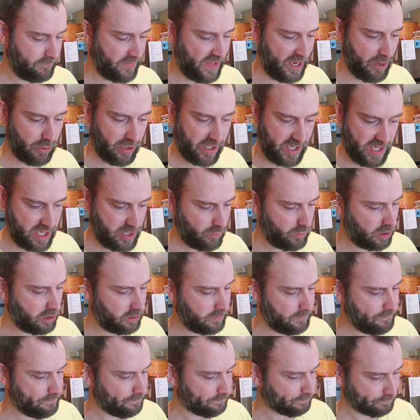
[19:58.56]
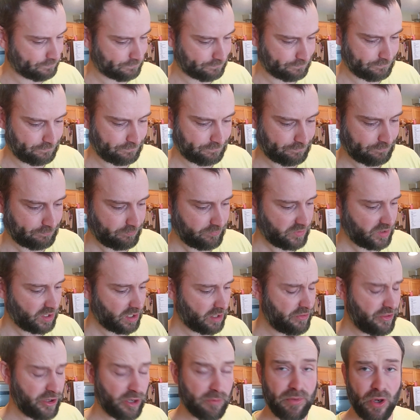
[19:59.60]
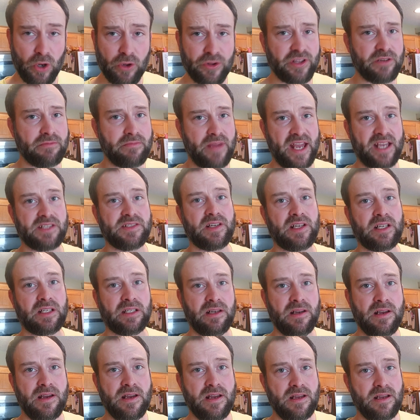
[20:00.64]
They were equal. They're both amazing.